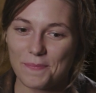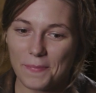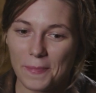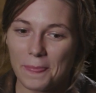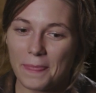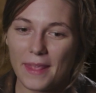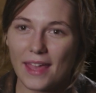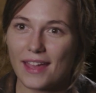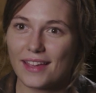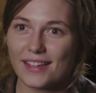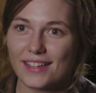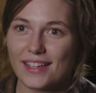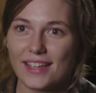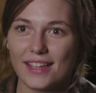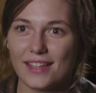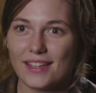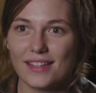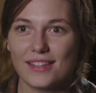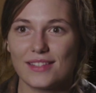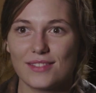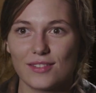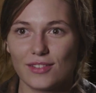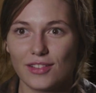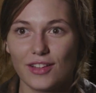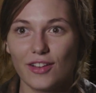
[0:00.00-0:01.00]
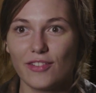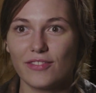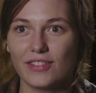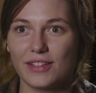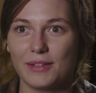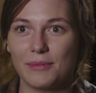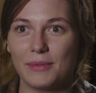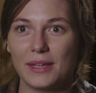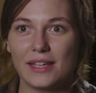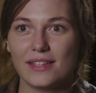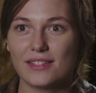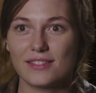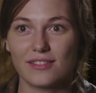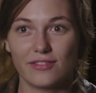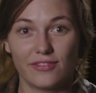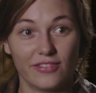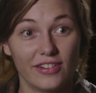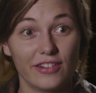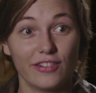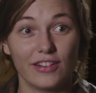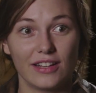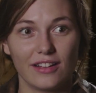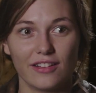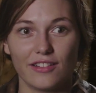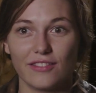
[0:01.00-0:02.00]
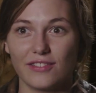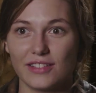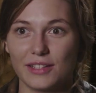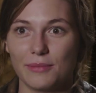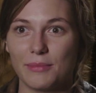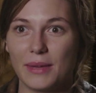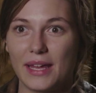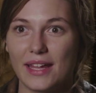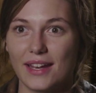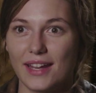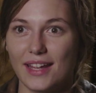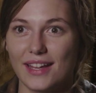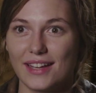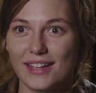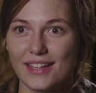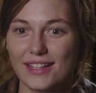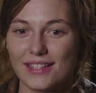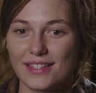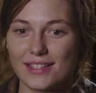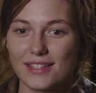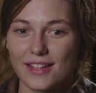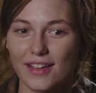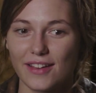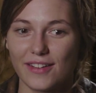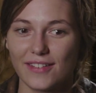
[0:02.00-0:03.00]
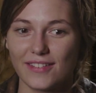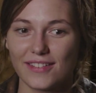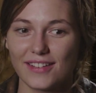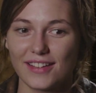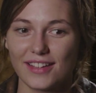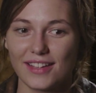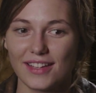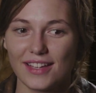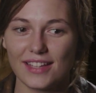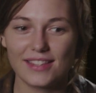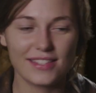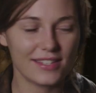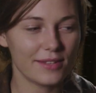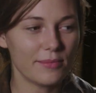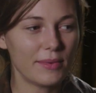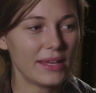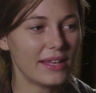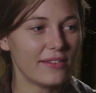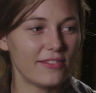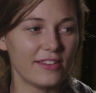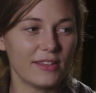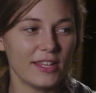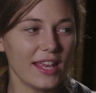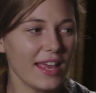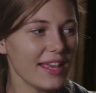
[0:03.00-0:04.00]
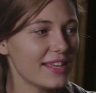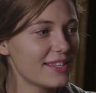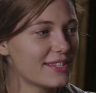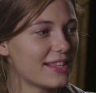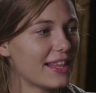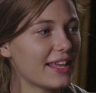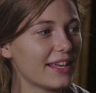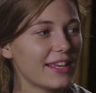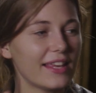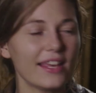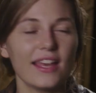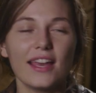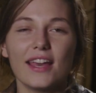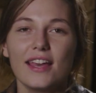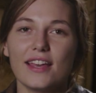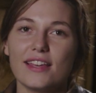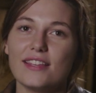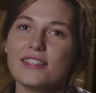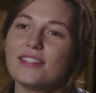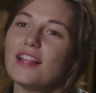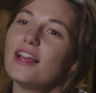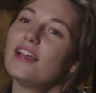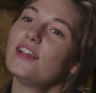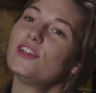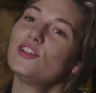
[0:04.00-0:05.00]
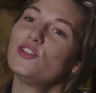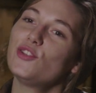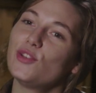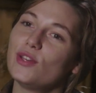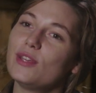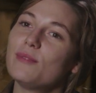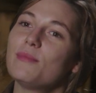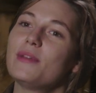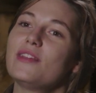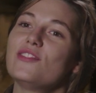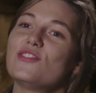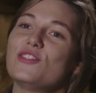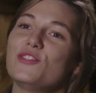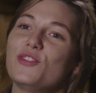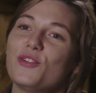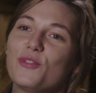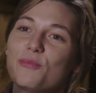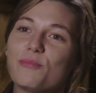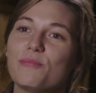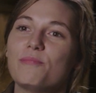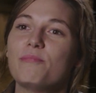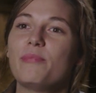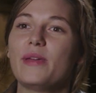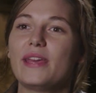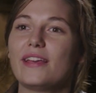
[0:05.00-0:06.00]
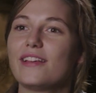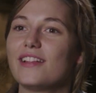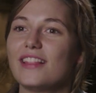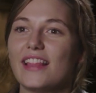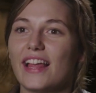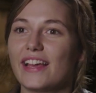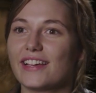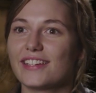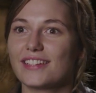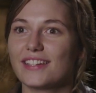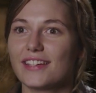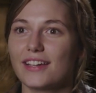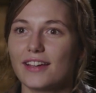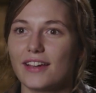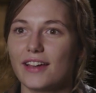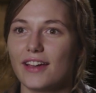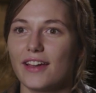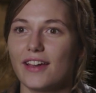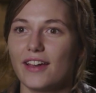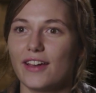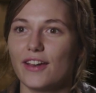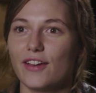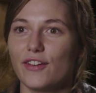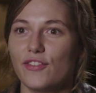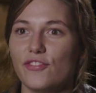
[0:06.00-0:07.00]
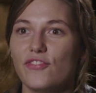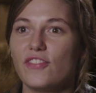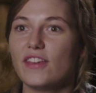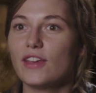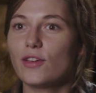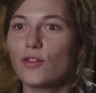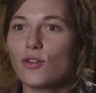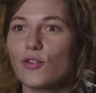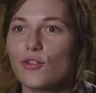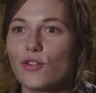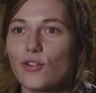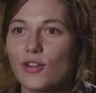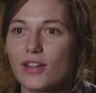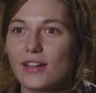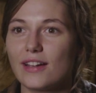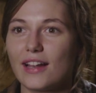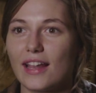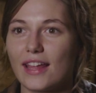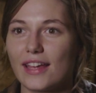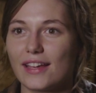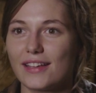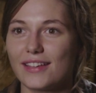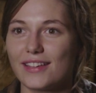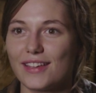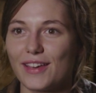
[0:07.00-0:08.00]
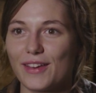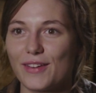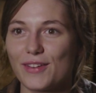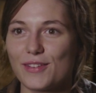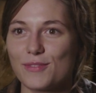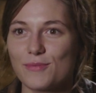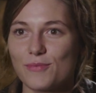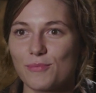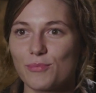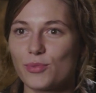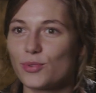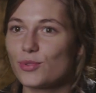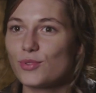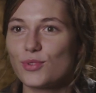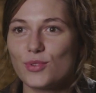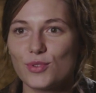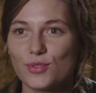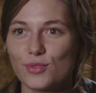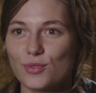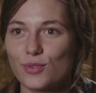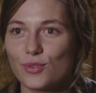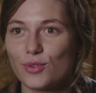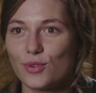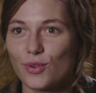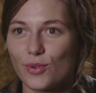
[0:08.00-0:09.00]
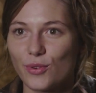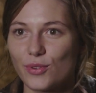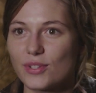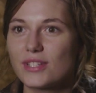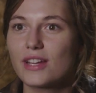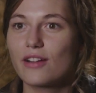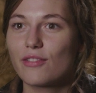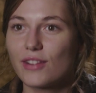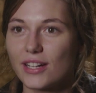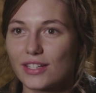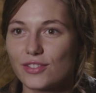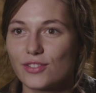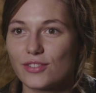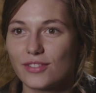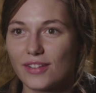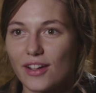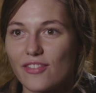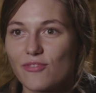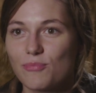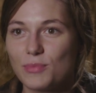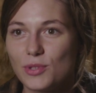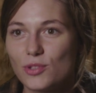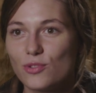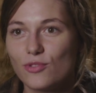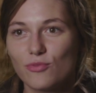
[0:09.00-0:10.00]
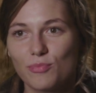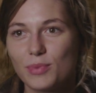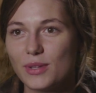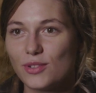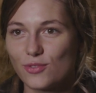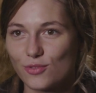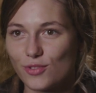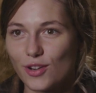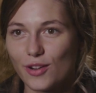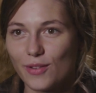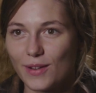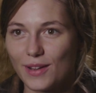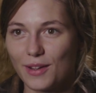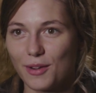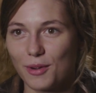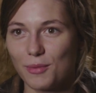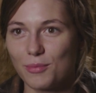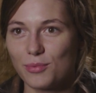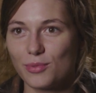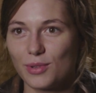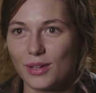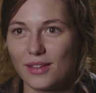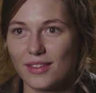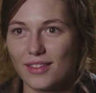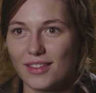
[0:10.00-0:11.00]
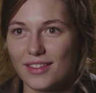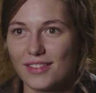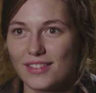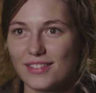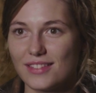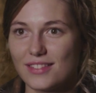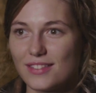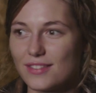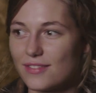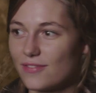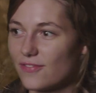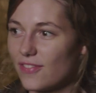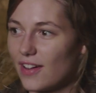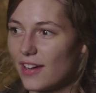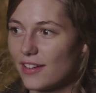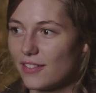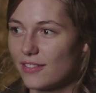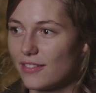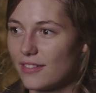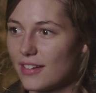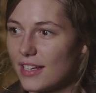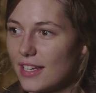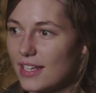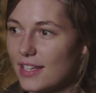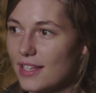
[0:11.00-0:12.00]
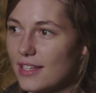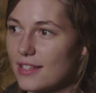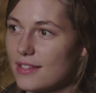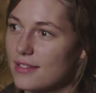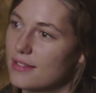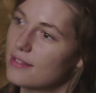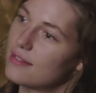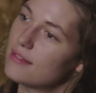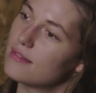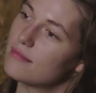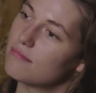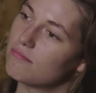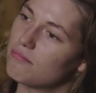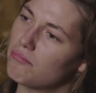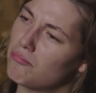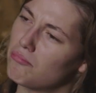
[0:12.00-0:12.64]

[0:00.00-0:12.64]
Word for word: yeah, he's a lovely, he's a very lovely man, and it's uh, it's amazing. Yeah, it's like it's like you imagine your big like figure and like uh, producer or director have you've been growing up with, and finally he's